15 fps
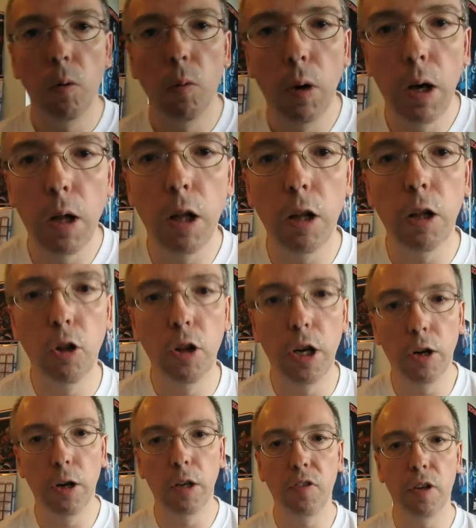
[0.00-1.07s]
Well, hello
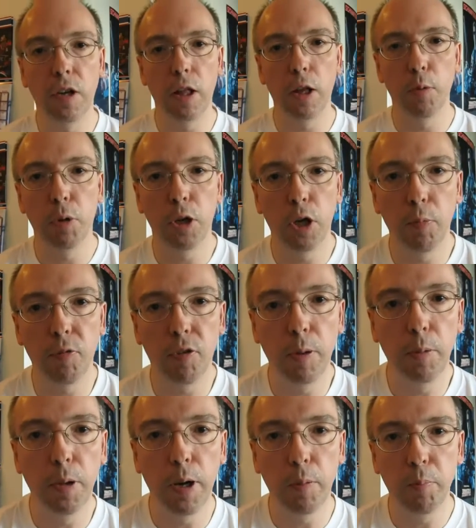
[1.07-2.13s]
there. It's another blurb
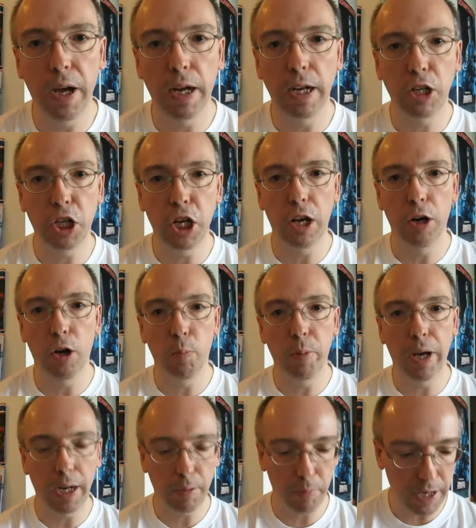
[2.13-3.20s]
from the Panic channel,
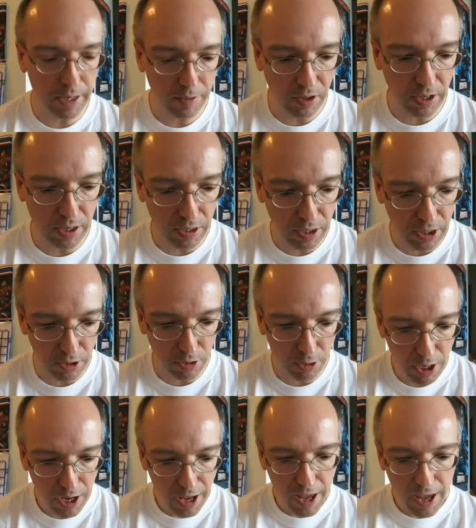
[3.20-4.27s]
Panic Man 10 here.
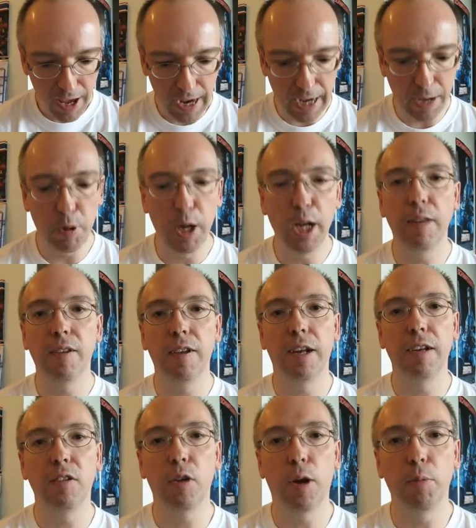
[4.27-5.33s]
Anyway,
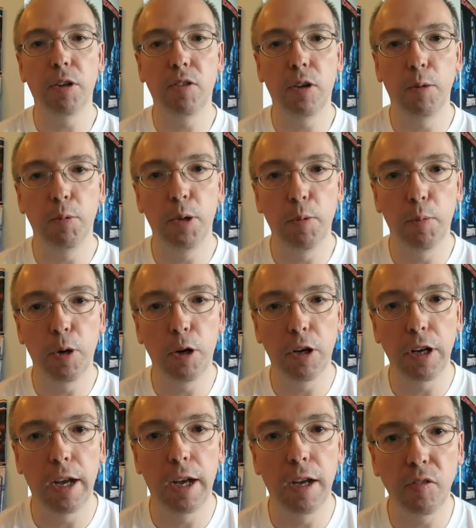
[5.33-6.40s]
tonight's topic is going to be
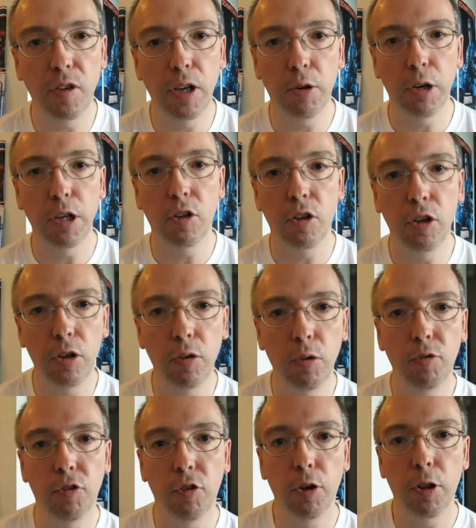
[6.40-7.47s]
about Secret 2
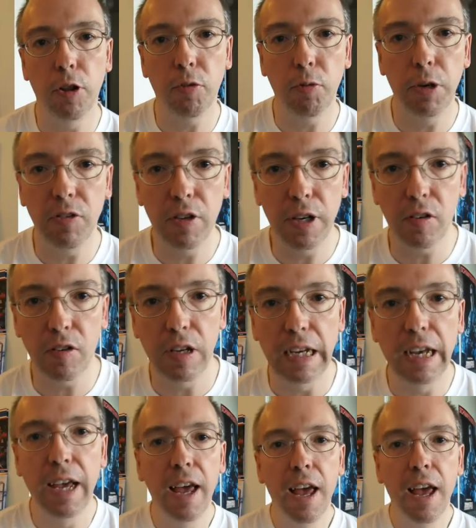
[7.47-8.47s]
for the 360.